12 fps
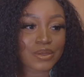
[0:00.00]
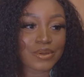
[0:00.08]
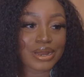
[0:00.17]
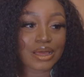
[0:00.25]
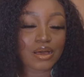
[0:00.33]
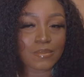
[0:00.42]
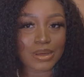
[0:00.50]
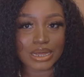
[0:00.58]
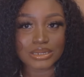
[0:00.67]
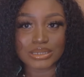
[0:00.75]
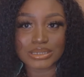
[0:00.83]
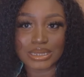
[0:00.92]
When I got
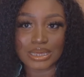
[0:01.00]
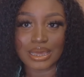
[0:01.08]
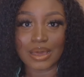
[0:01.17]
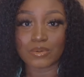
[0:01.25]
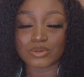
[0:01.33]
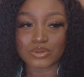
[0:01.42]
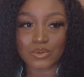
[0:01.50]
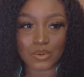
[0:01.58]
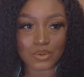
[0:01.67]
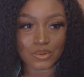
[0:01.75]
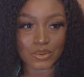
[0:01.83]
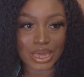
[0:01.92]
back today, I was so
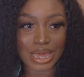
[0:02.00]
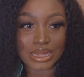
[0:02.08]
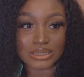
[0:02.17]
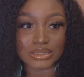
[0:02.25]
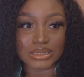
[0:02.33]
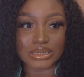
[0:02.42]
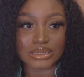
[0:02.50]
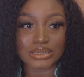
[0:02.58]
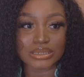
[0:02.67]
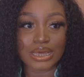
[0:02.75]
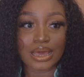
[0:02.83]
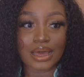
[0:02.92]
hungry, I had to eat
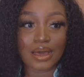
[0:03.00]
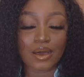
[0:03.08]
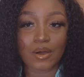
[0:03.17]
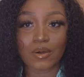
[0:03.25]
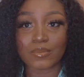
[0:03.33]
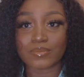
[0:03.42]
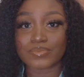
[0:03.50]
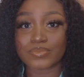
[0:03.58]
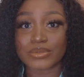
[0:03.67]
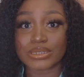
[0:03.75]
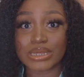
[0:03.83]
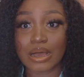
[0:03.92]

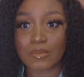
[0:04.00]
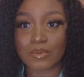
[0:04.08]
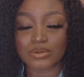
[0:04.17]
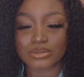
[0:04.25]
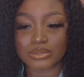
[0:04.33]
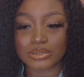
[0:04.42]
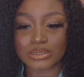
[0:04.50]
salmon.